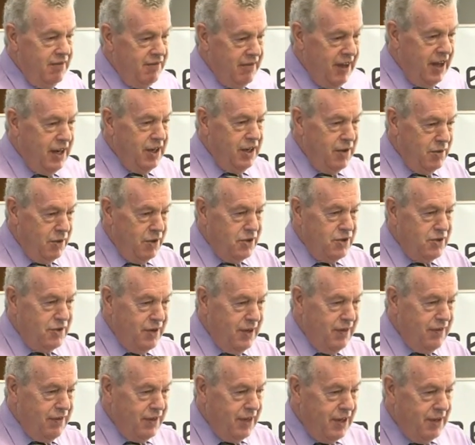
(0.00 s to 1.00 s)
value
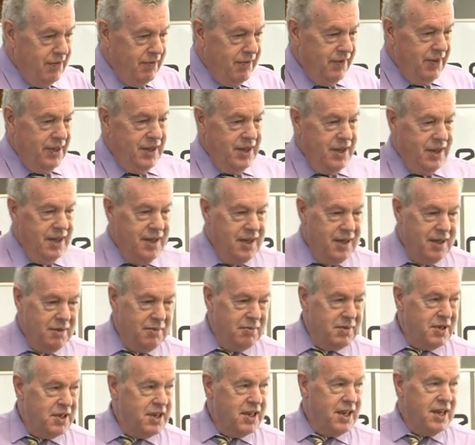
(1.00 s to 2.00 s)
whatsoever in them,
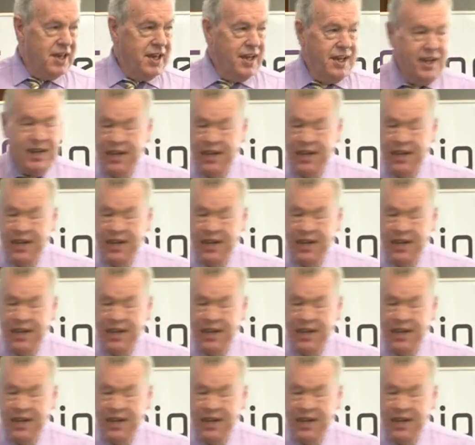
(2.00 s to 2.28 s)
particularly